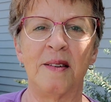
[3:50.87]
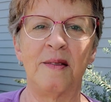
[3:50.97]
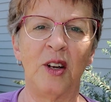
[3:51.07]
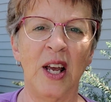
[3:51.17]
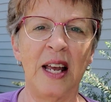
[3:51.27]

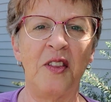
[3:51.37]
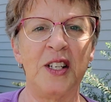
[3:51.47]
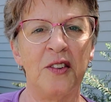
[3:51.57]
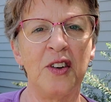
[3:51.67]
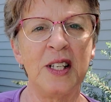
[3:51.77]
looking at the
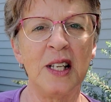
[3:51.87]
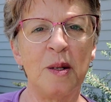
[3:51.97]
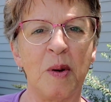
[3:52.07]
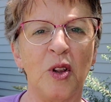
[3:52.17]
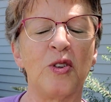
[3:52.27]
differences,
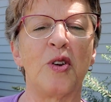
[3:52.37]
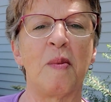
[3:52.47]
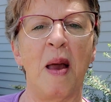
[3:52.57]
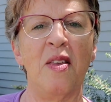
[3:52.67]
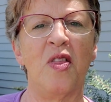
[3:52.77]
but those are the
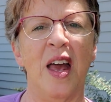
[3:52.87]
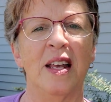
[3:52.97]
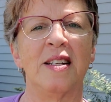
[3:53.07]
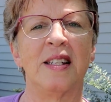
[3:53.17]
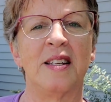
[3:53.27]
main
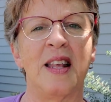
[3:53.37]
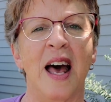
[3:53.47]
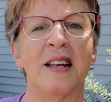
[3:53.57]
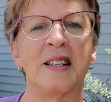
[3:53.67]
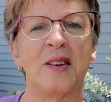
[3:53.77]
things
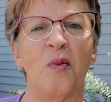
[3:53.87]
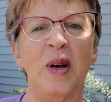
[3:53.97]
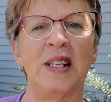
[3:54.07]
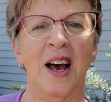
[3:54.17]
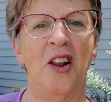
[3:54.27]
that
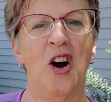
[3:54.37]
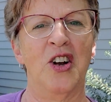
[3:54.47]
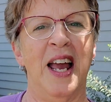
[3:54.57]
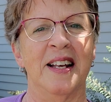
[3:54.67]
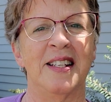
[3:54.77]
we tell our
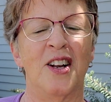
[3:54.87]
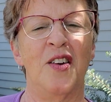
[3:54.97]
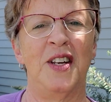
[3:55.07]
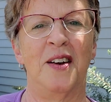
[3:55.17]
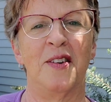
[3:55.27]
guests are
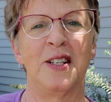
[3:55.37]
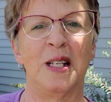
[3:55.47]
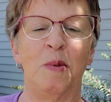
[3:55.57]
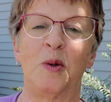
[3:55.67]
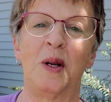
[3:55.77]
the
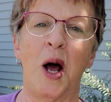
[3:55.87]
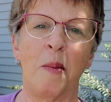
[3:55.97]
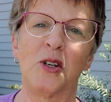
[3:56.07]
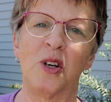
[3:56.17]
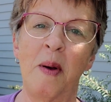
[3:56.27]
differences between
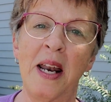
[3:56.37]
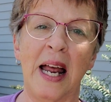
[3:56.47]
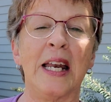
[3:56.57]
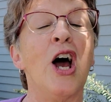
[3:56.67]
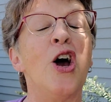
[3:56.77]
Amish and
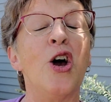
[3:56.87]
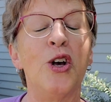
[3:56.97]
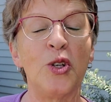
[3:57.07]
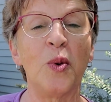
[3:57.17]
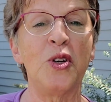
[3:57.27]
Mennonite.
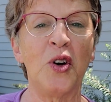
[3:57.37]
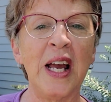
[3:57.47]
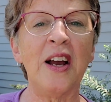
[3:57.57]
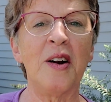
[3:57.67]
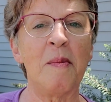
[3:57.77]
So when you're
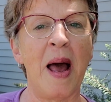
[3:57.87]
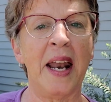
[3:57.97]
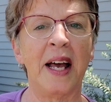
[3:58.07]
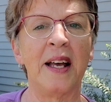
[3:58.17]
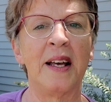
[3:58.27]
here in
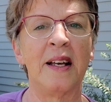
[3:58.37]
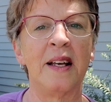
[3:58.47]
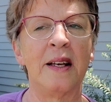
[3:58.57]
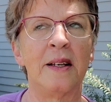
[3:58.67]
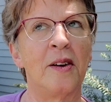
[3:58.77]
Amana,
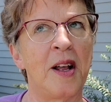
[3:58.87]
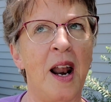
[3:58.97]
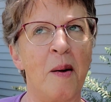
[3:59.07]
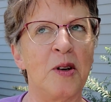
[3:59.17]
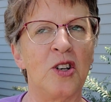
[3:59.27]
no, not
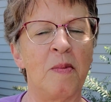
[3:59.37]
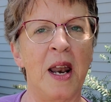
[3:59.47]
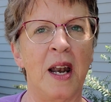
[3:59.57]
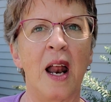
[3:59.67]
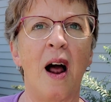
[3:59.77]
Amish and Mennonite,